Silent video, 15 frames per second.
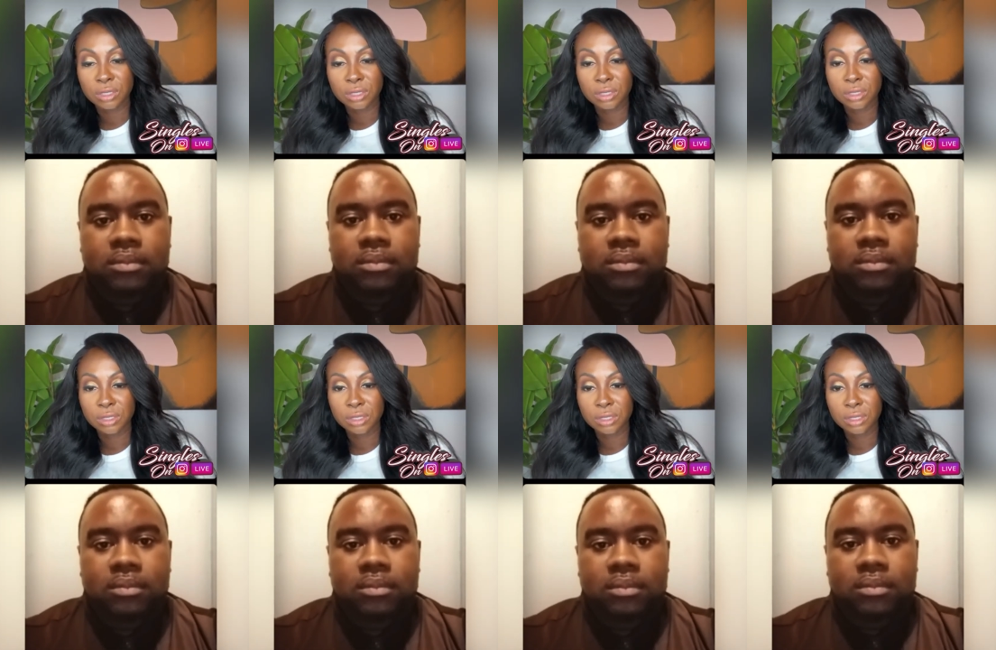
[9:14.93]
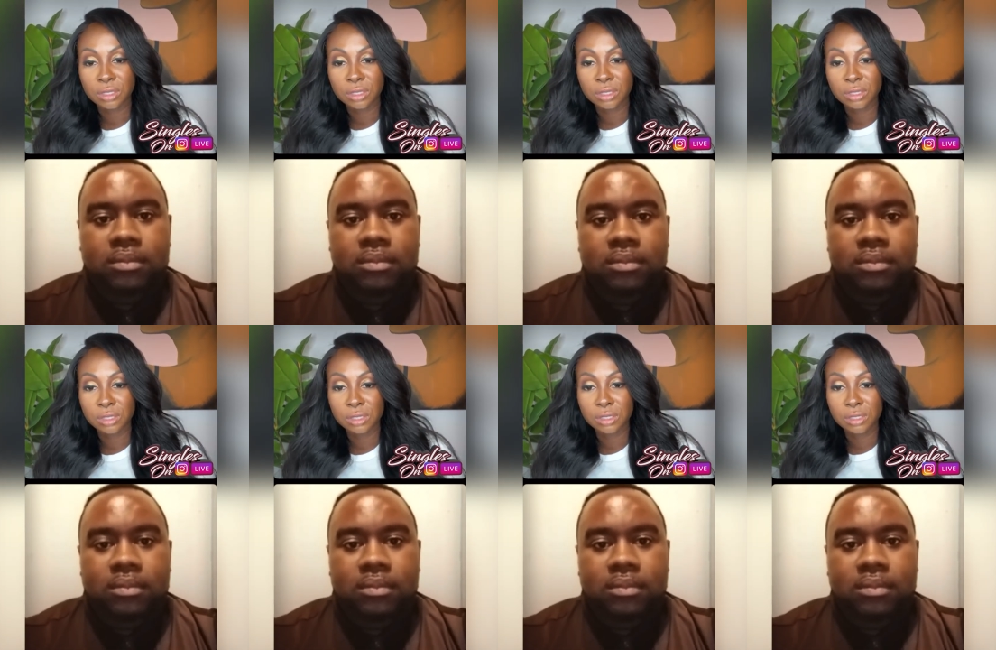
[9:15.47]

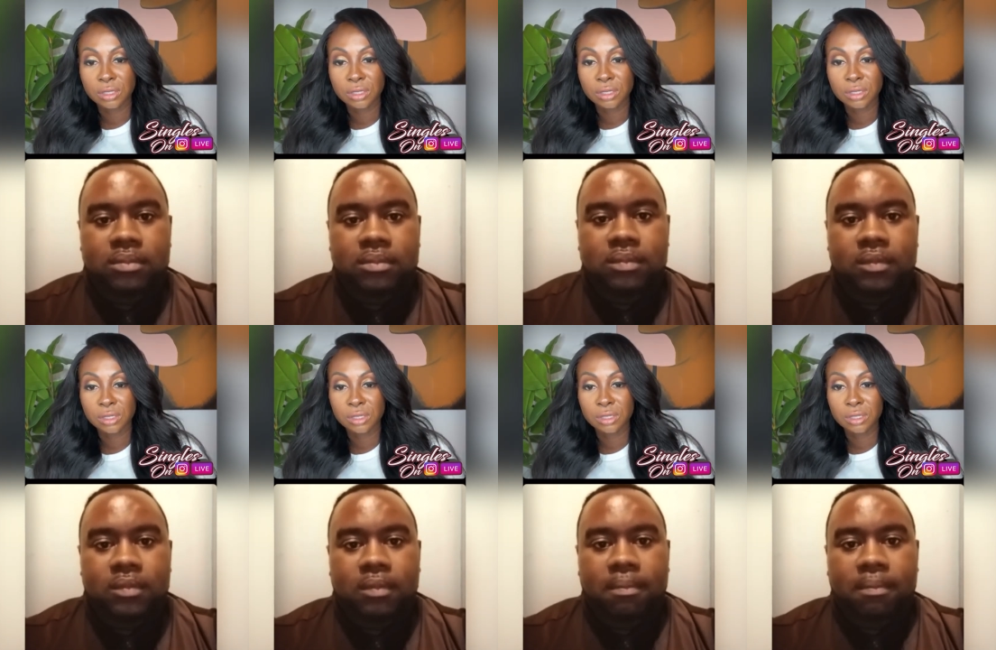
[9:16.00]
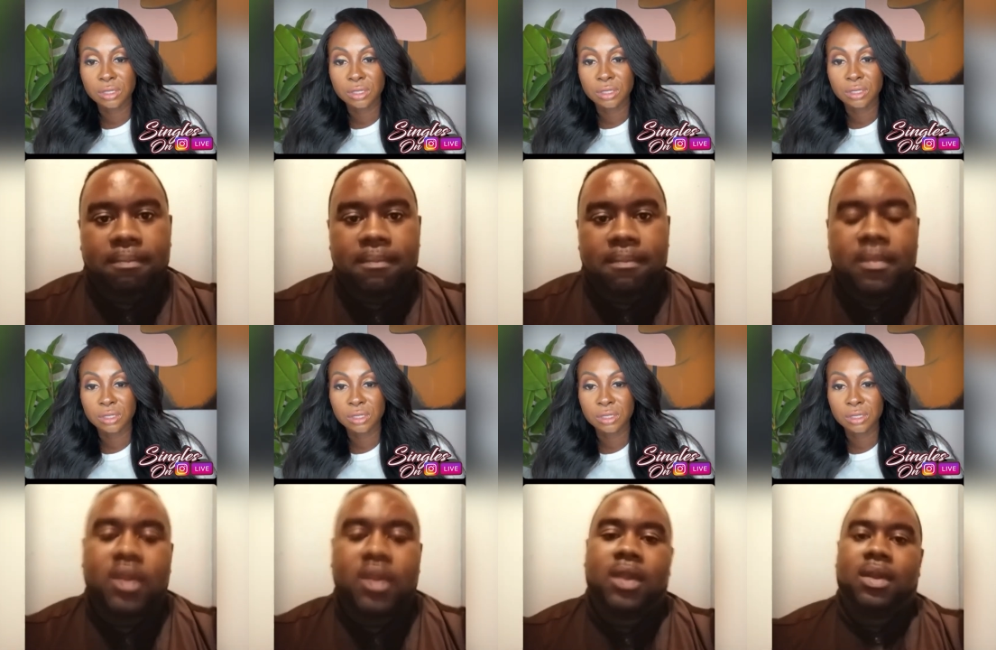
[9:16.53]

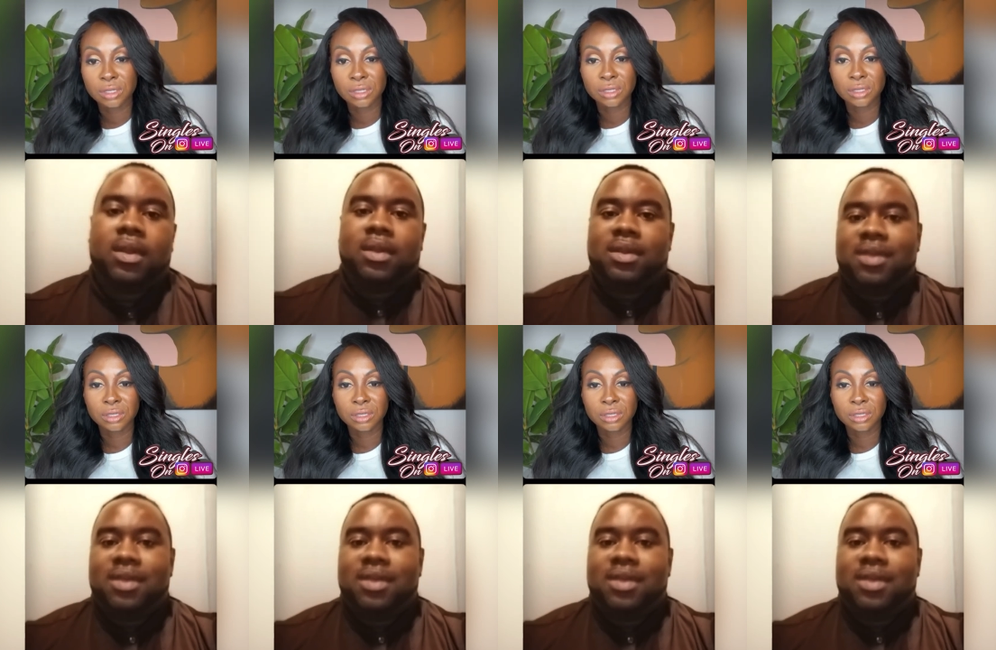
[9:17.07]
(no one is talking)